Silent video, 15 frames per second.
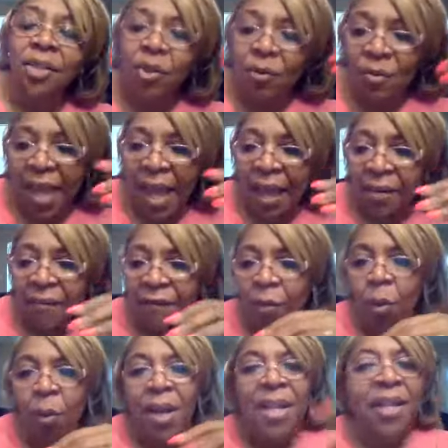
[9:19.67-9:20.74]
do that
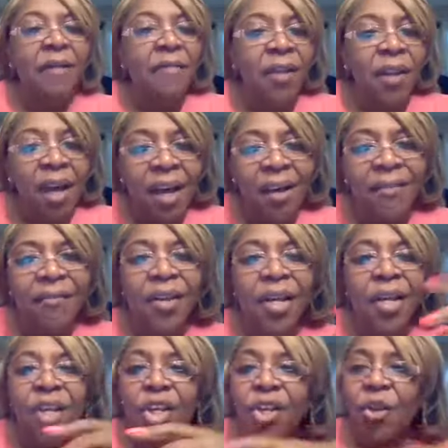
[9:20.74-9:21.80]
void of love
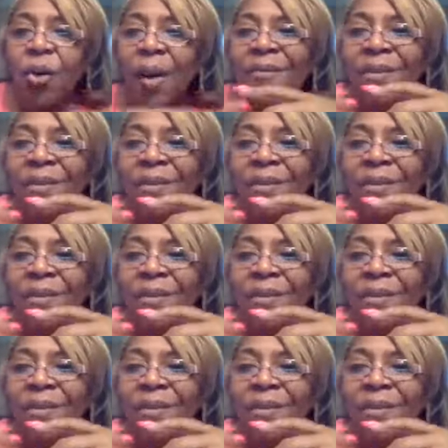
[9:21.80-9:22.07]
you know,